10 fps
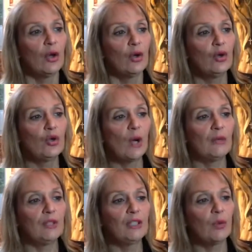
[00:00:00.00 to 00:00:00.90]
who do I
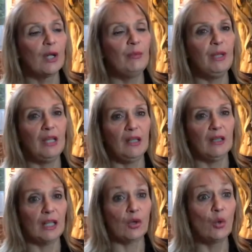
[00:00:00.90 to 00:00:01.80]
really want to
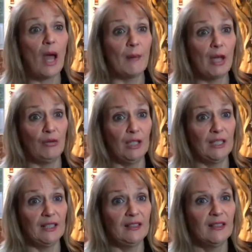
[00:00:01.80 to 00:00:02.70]
be? Like, who am I
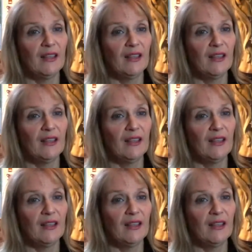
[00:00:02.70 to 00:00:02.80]
really?